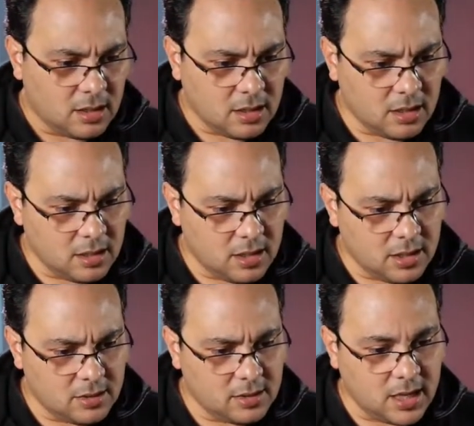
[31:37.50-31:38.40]

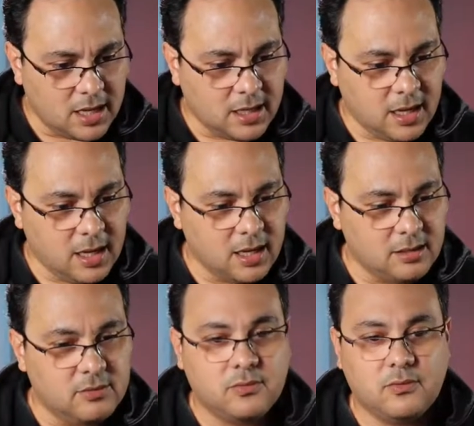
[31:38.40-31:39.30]
I
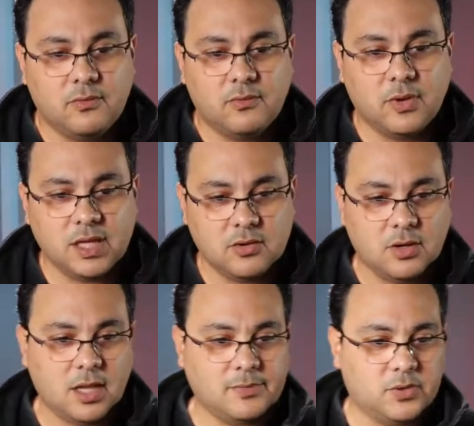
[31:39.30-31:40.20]
can't read your
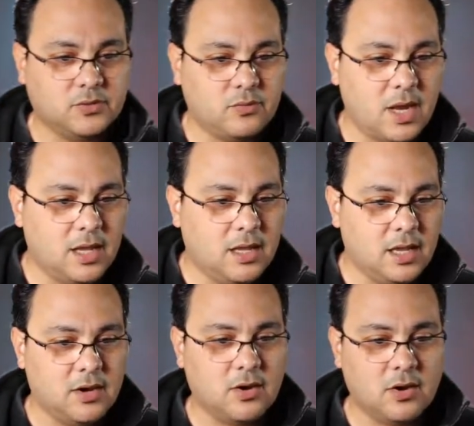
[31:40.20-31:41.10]
name, so it's right
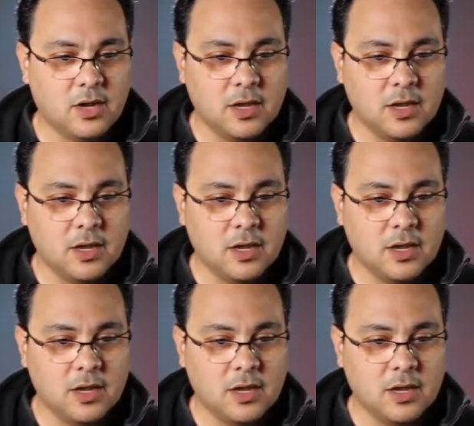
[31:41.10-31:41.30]
here.